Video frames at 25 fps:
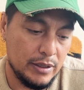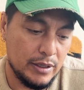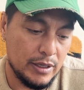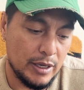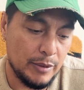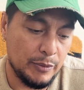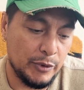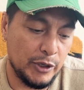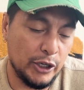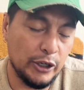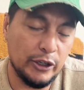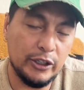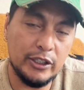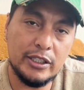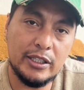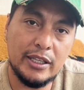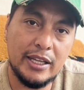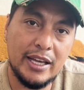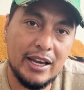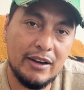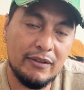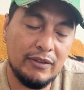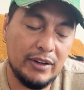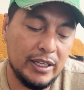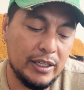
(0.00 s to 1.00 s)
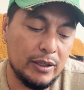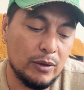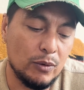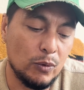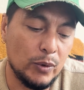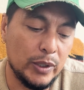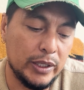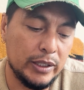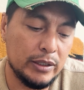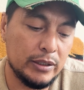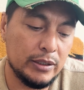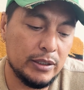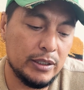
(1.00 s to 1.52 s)
I'm curious, they have like
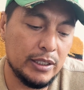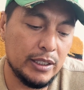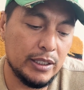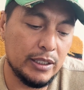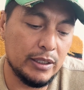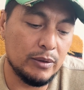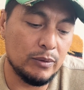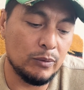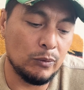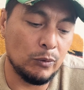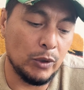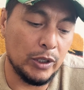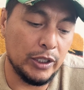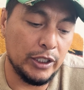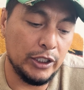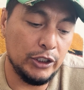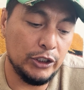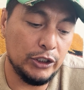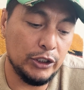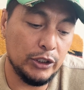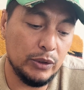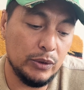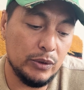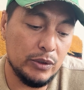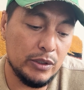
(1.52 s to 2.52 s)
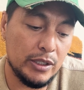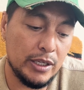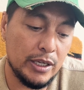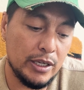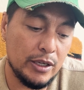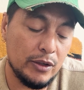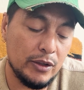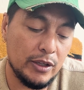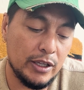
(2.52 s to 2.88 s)
Whitin running shoes now.